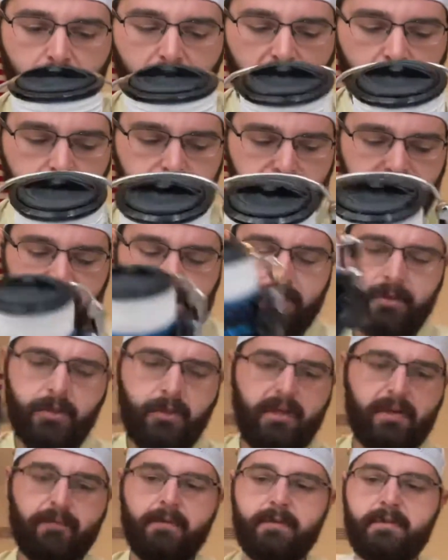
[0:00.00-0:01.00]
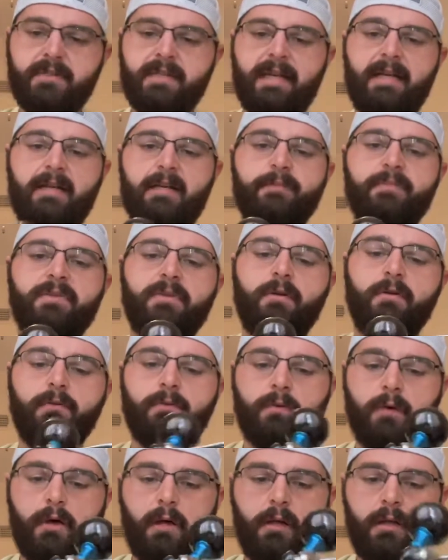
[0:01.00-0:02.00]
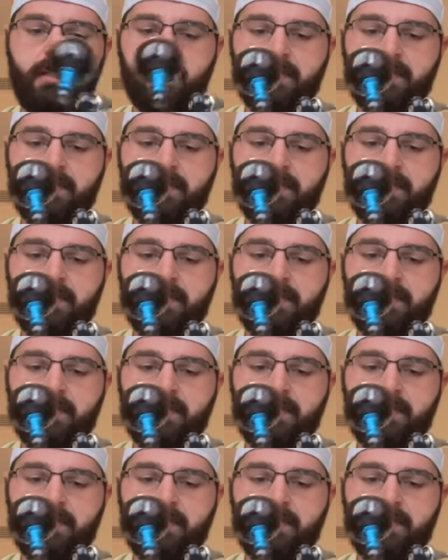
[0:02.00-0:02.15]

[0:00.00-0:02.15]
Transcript: Just the two different setups overall.